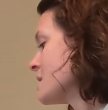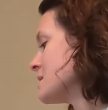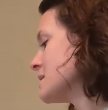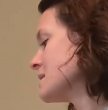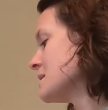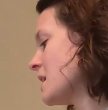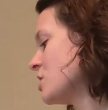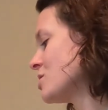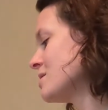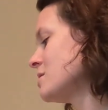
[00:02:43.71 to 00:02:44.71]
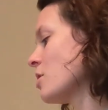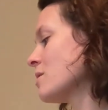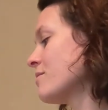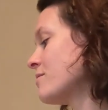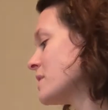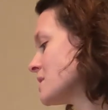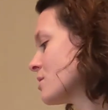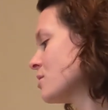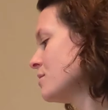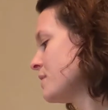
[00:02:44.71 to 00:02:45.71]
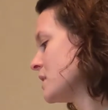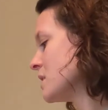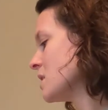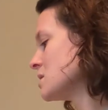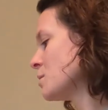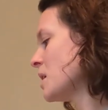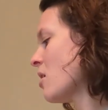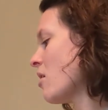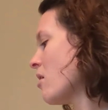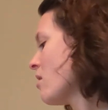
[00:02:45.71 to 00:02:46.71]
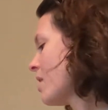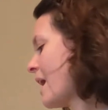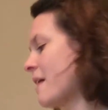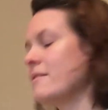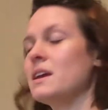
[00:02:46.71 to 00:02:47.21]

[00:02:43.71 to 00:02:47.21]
Sensations are the physical feelings we all have